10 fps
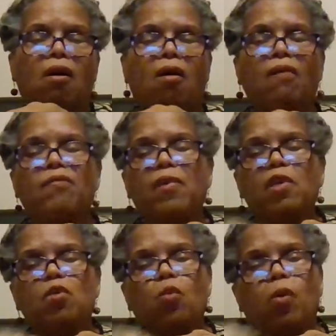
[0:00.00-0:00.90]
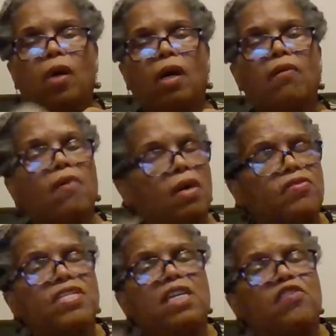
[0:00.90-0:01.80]
Are, these are,
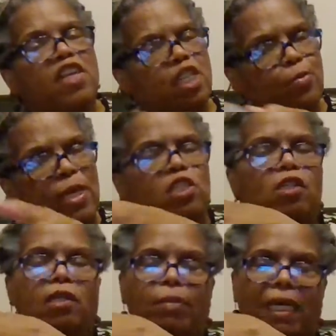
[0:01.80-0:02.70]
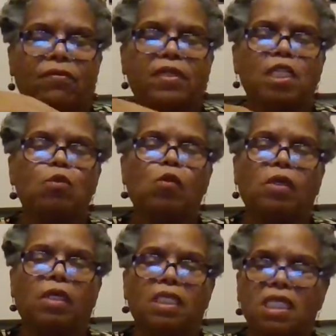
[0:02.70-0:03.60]
there anything special about these
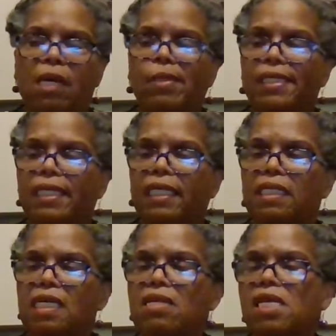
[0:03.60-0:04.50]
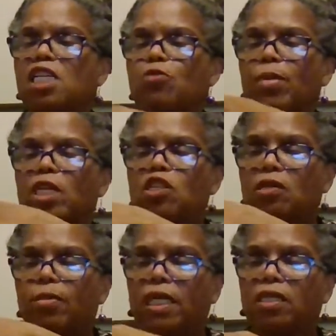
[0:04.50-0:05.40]
wands? How about that? anything
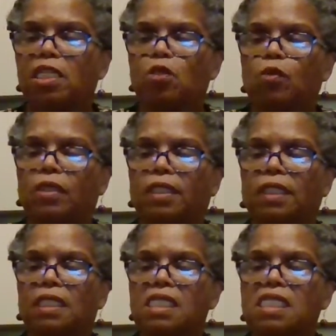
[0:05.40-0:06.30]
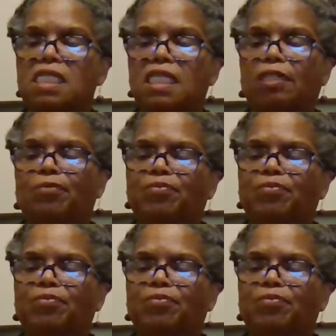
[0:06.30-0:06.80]
special about these wands? Let's see.